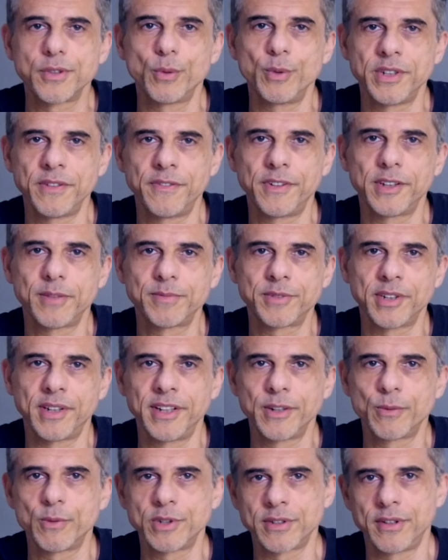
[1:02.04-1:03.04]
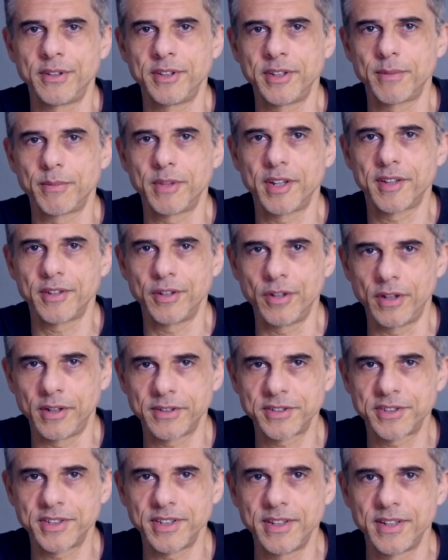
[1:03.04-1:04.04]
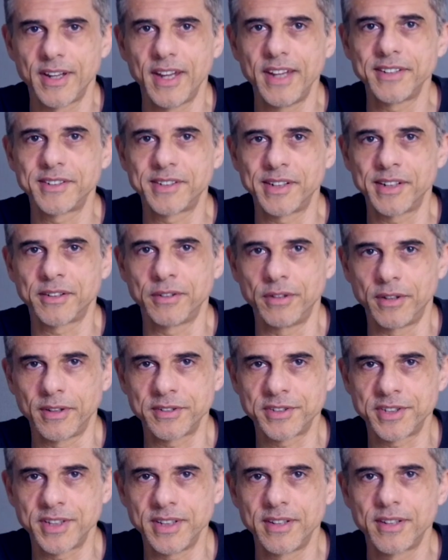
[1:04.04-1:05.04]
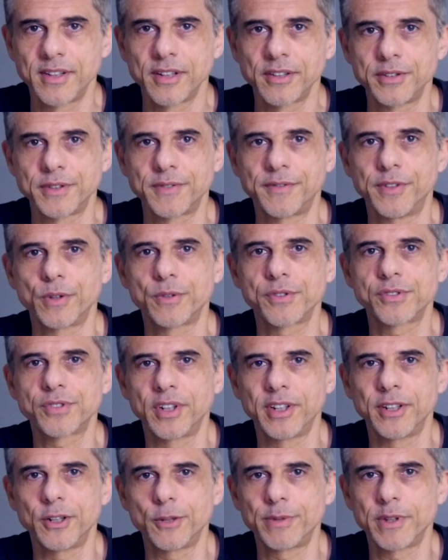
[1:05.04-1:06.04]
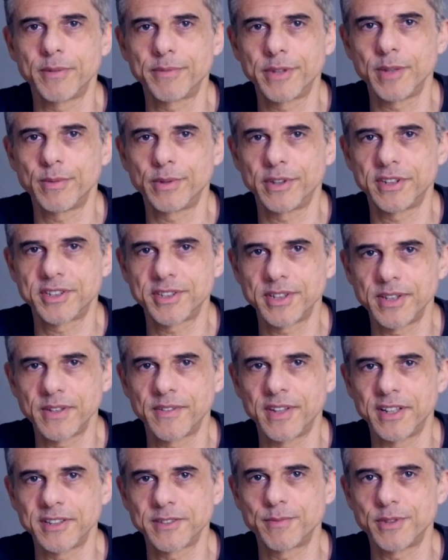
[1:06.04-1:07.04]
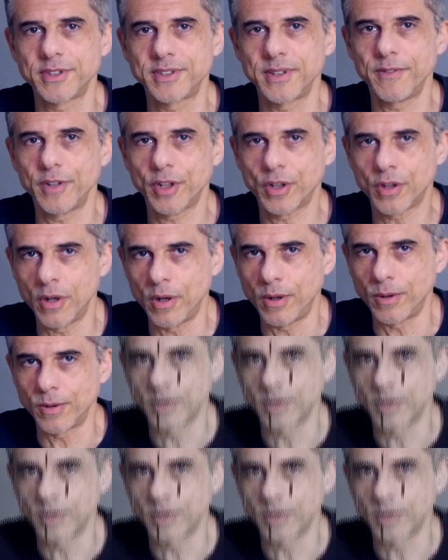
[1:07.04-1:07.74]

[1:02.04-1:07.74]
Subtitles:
we developed a language learning methodology and technology that's focused on helping people achieve that specific goal.